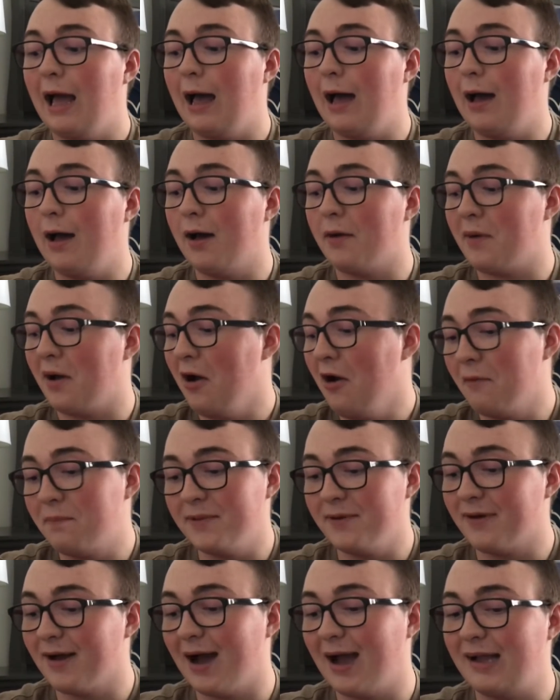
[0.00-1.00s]
I hope
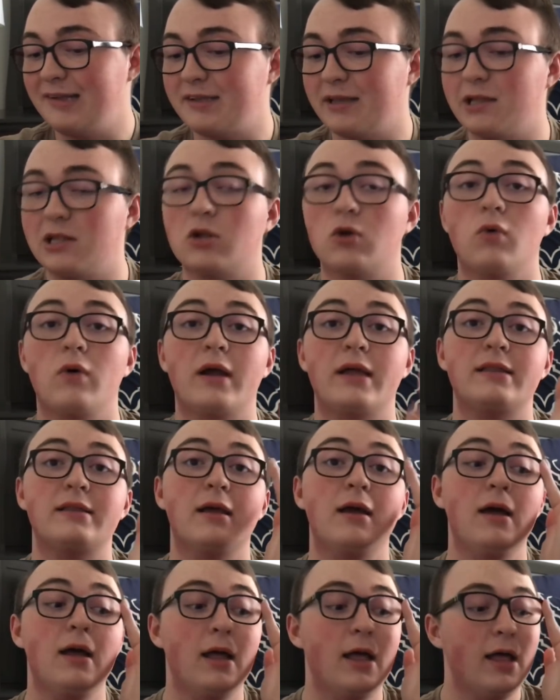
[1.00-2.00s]
you guys
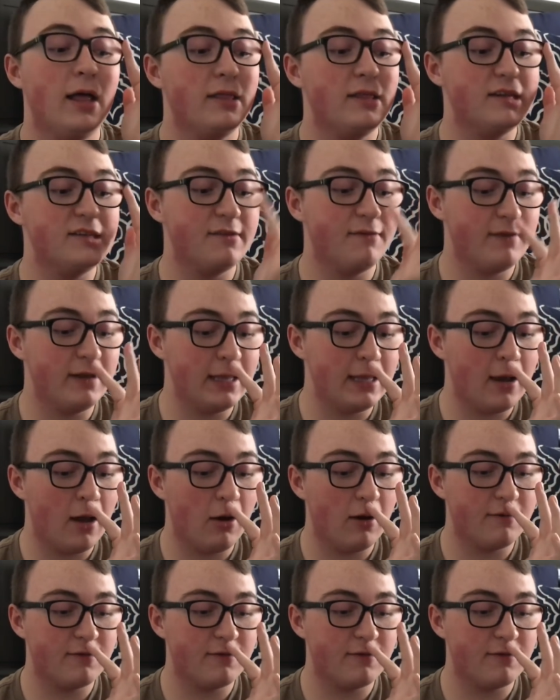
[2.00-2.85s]
enjoyed this video.